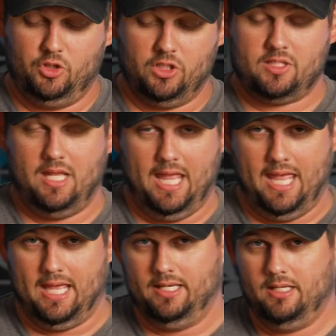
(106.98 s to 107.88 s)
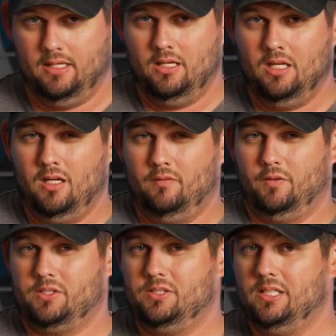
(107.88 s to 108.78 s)
just the head, for
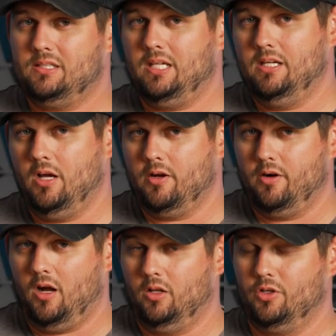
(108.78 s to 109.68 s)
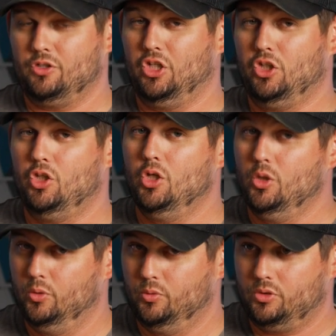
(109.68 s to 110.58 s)
$1,600
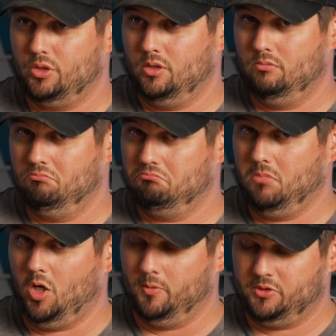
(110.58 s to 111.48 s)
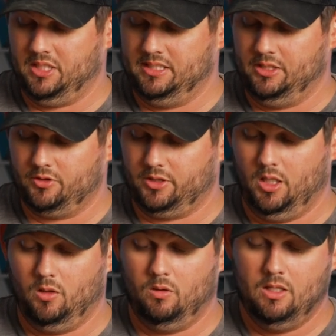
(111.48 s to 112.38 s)
used almost 10 years
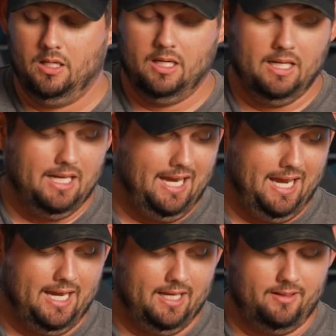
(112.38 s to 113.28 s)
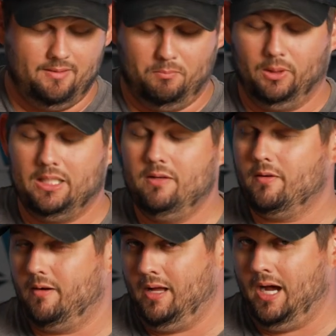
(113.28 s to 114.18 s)
ago. And believe it
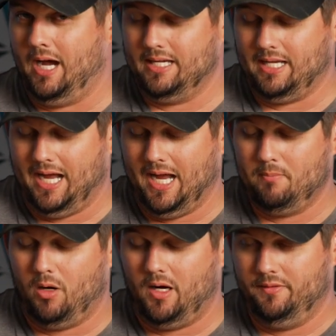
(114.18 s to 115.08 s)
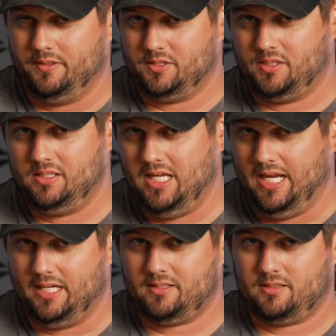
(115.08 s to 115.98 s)
or not, I bought the
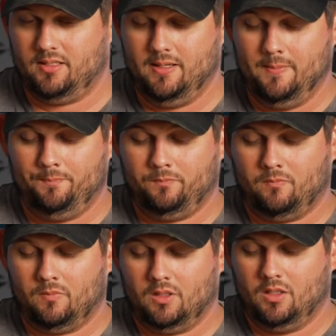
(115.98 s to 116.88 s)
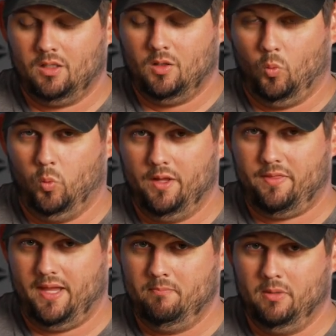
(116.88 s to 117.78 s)
sticks with
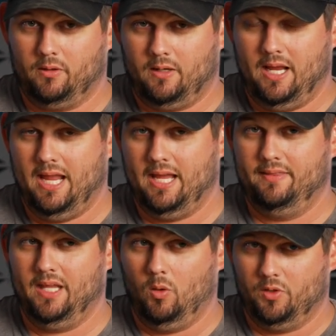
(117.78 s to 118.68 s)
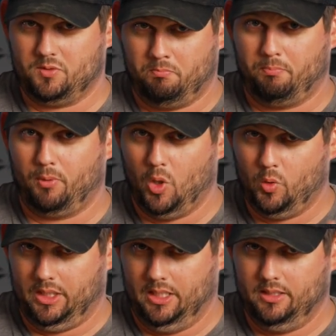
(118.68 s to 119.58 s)
a Miller head that was
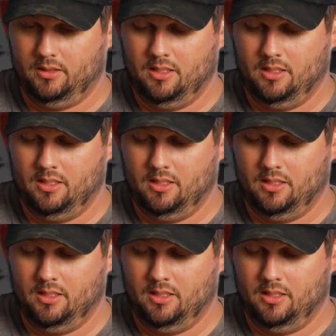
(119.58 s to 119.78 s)
broken.